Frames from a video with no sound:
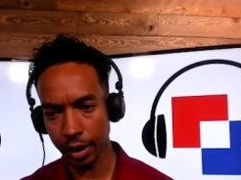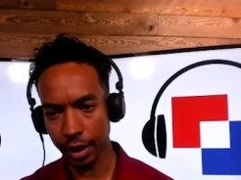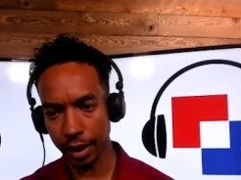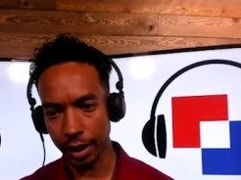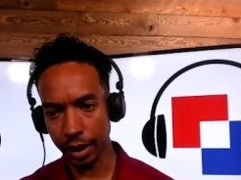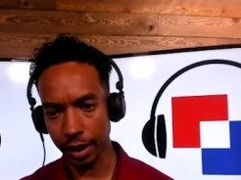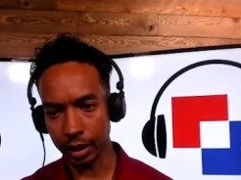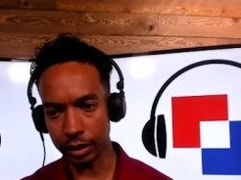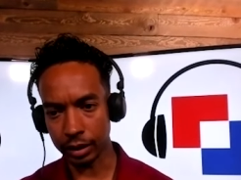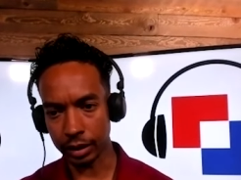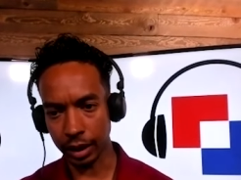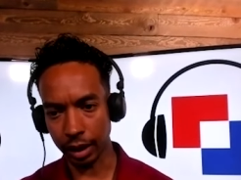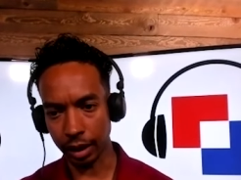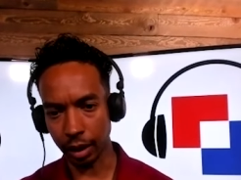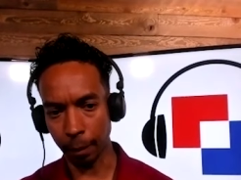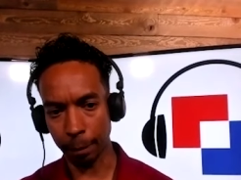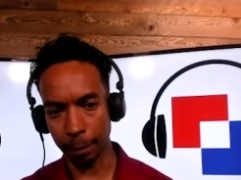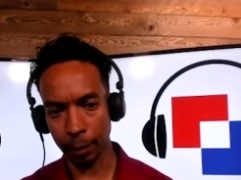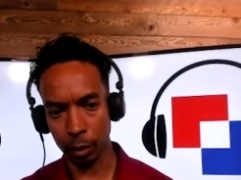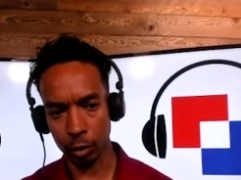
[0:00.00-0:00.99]
is that
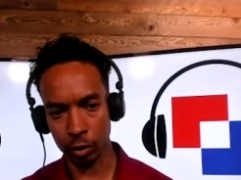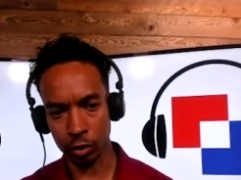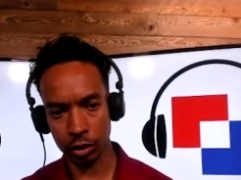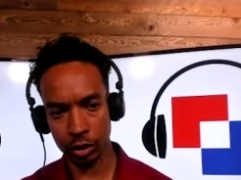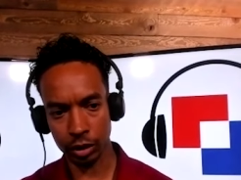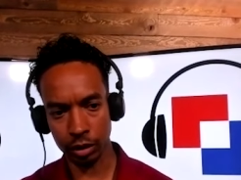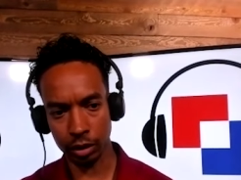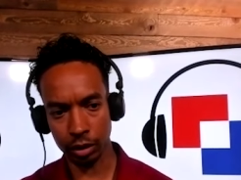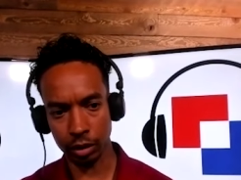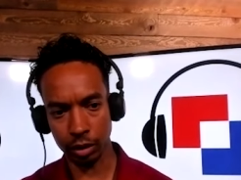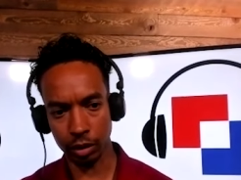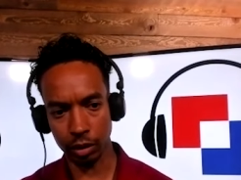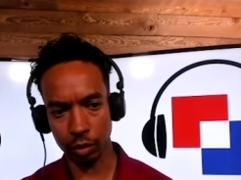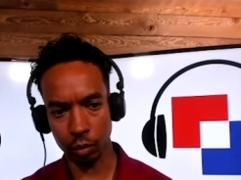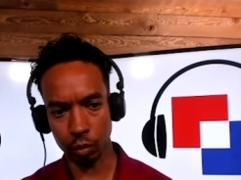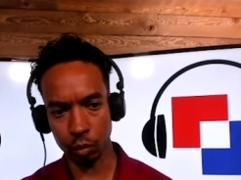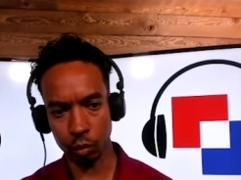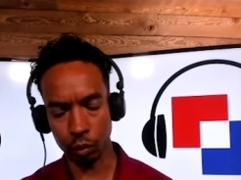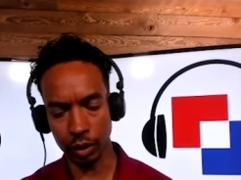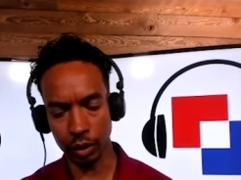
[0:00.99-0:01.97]
a person
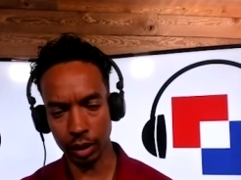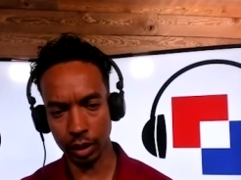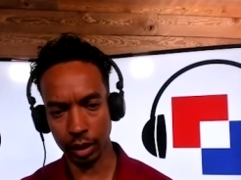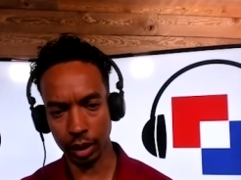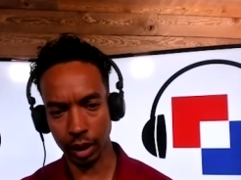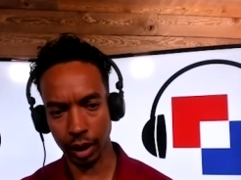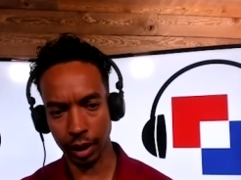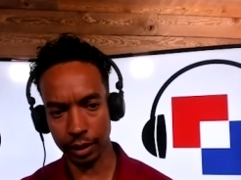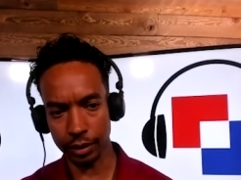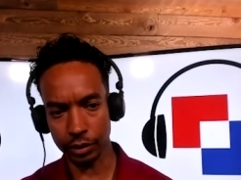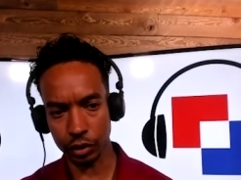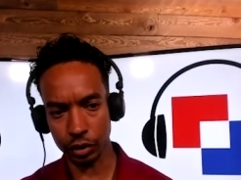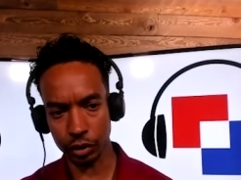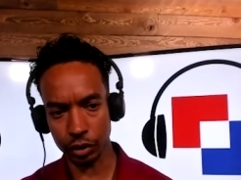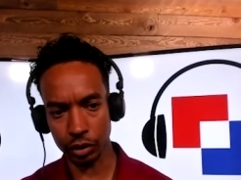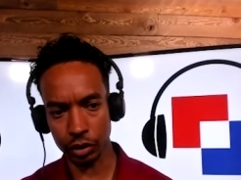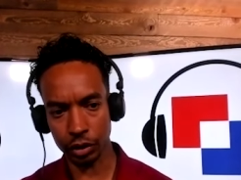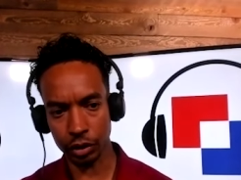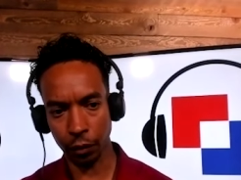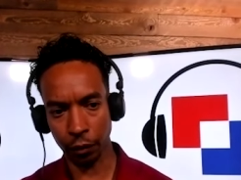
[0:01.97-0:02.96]

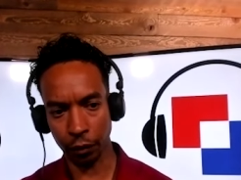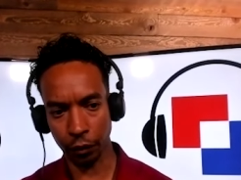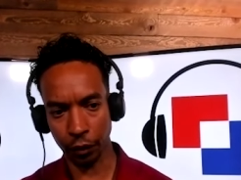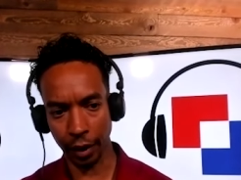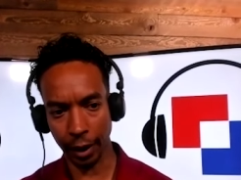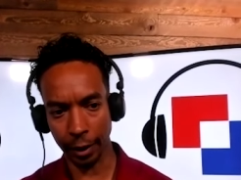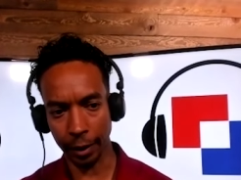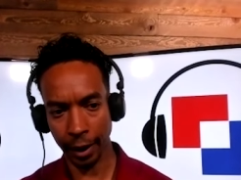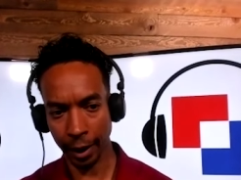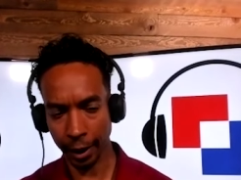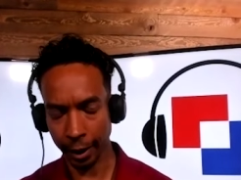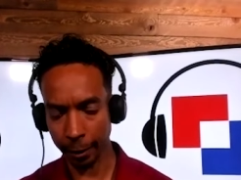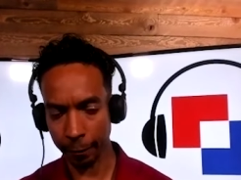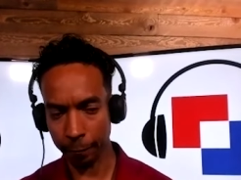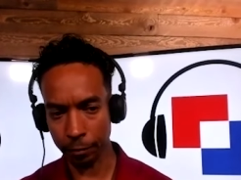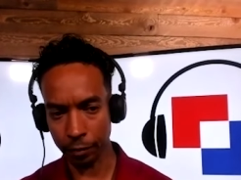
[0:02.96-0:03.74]
realizes that, hey,